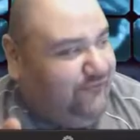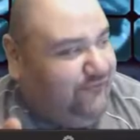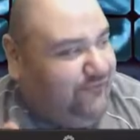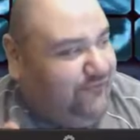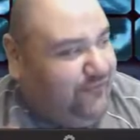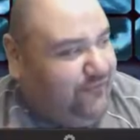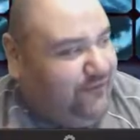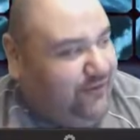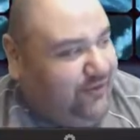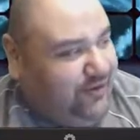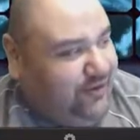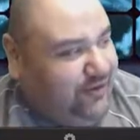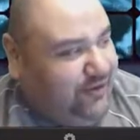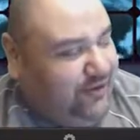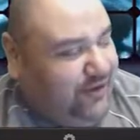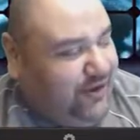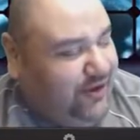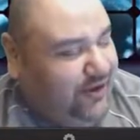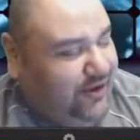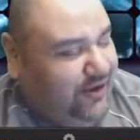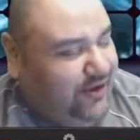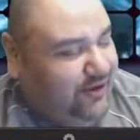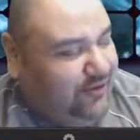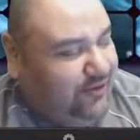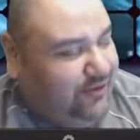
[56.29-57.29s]
from
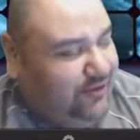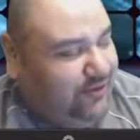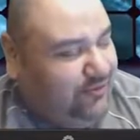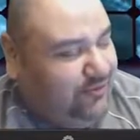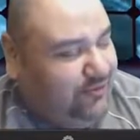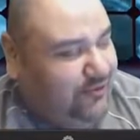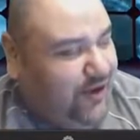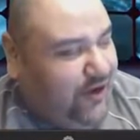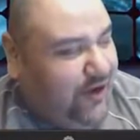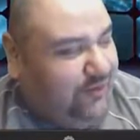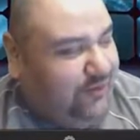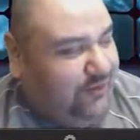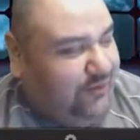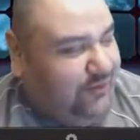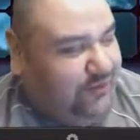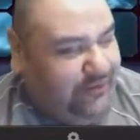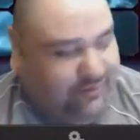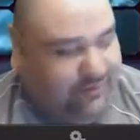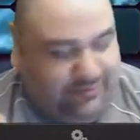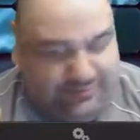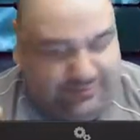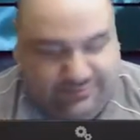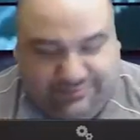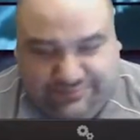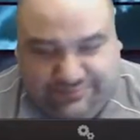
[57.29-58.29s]
the
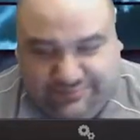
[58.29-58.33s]
subscribers.